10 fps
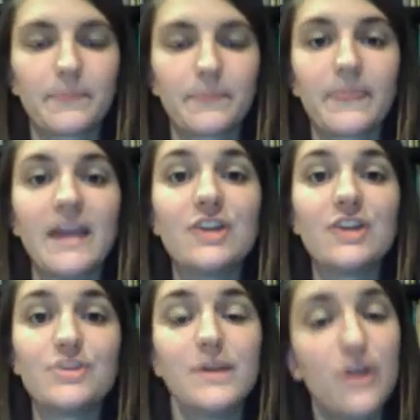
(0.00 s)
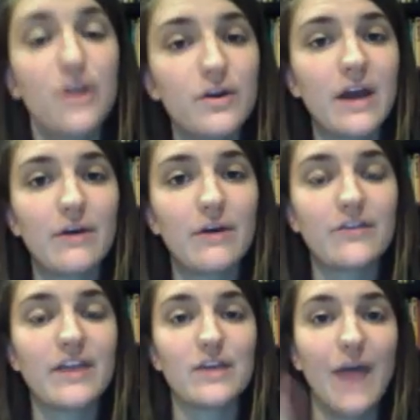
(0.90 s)
It should be noted, however,
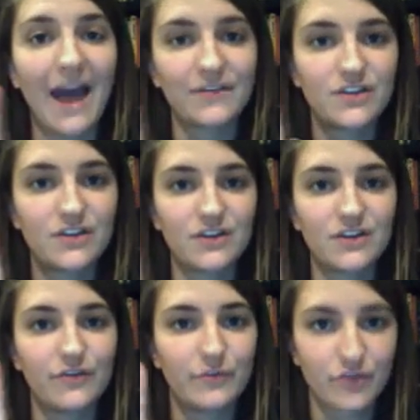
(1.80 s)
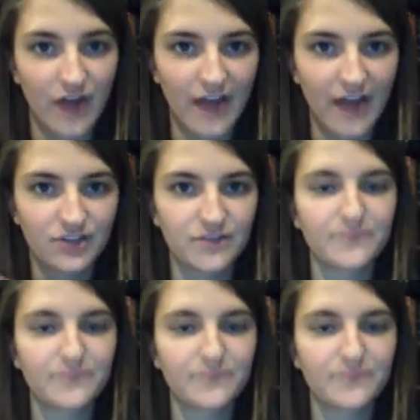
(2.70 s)
that you have to start from scratch.